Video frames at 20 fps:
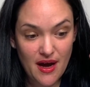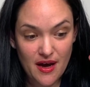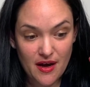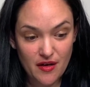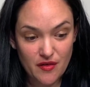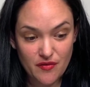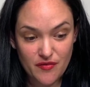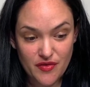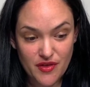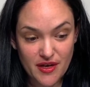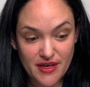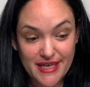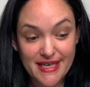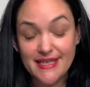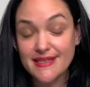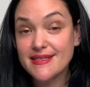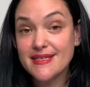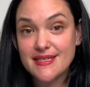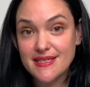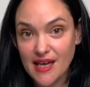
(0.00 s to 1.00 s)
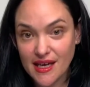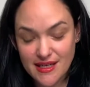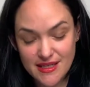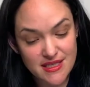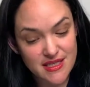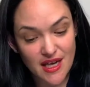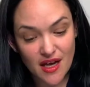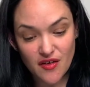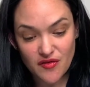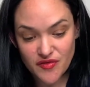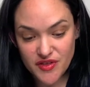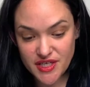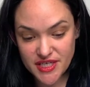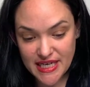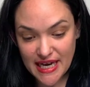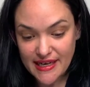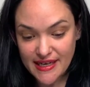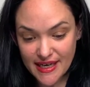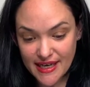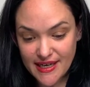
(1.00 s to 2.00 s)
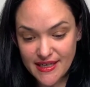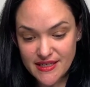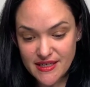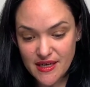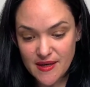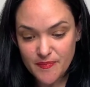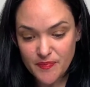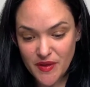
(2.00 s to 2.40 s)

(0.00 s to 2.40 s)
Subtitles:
of the insights of the decade.